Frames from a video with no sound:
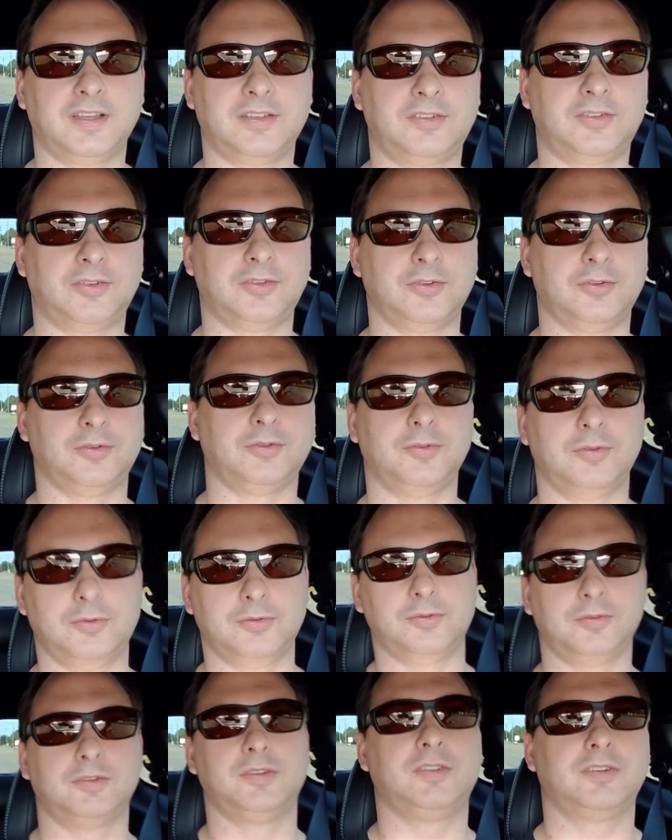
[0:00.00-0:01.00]

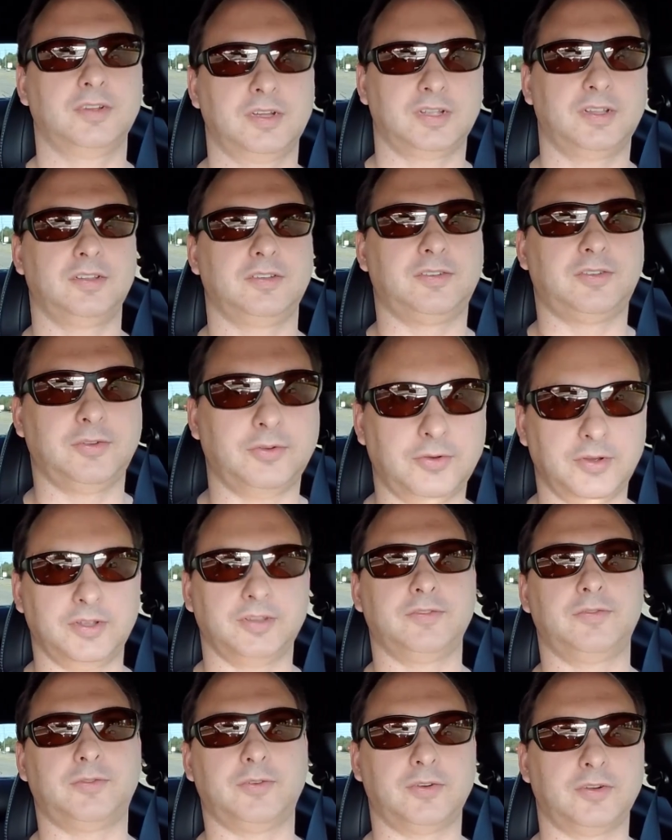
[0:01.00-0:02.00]
to do
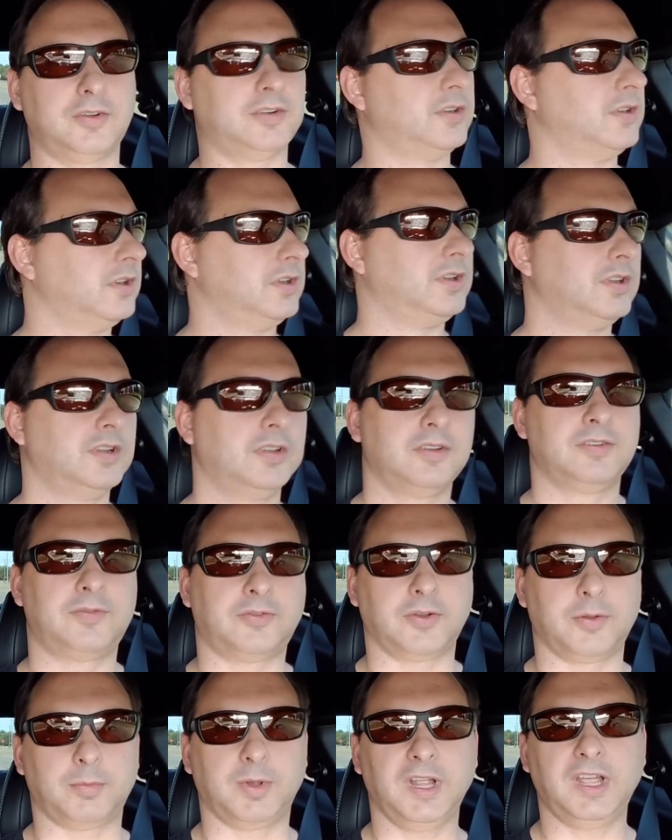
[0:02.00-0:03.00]
it for
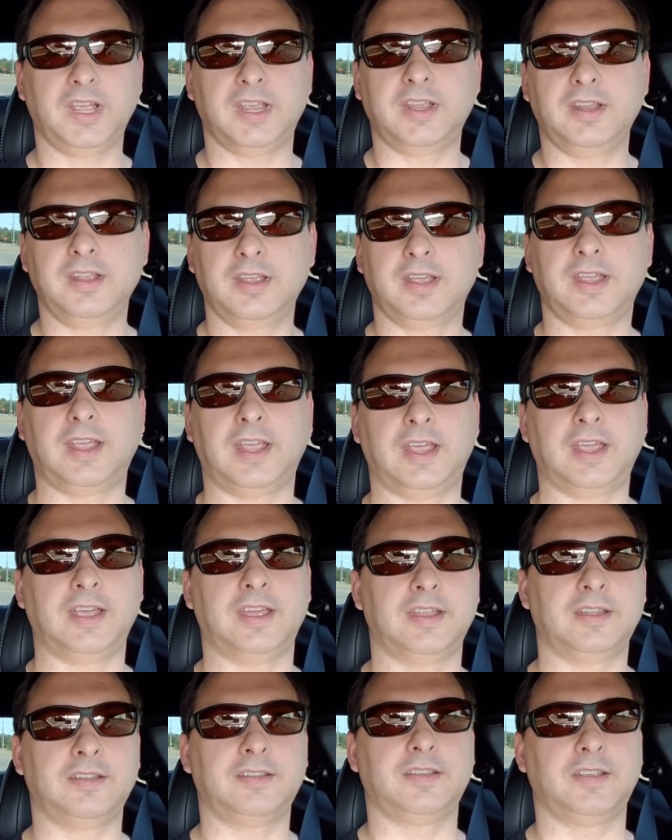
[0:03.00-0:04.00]
the blade,
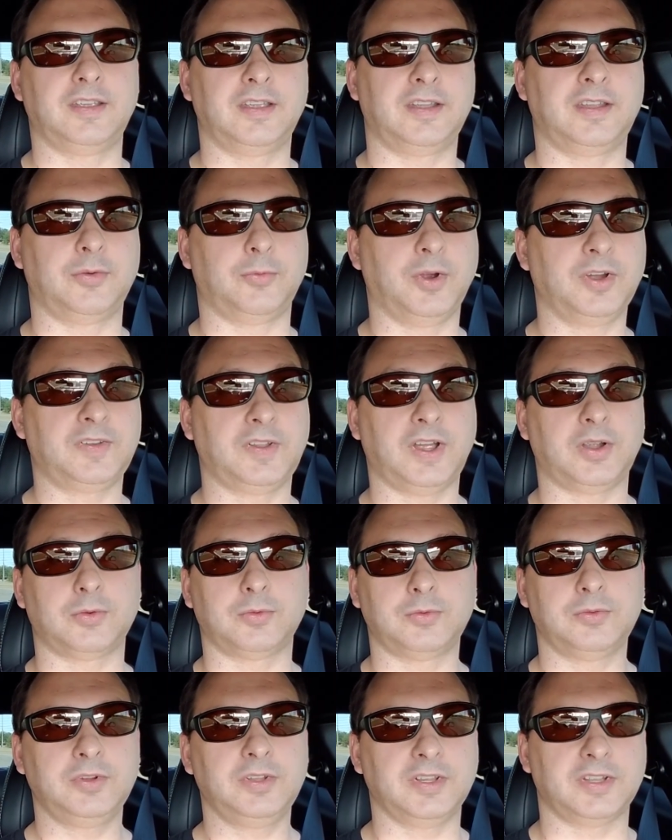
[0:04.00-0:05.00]
and it worked out
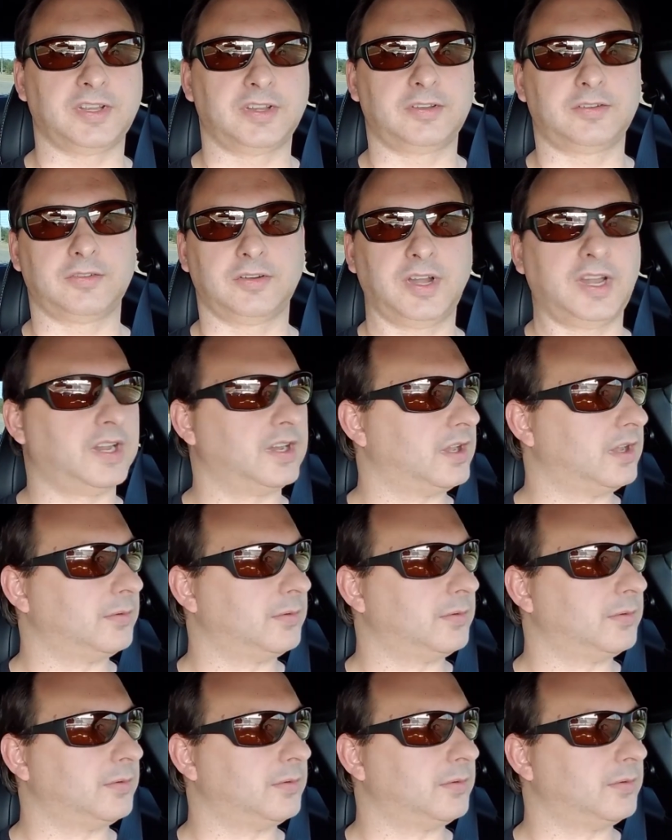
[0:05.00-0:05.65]
really great.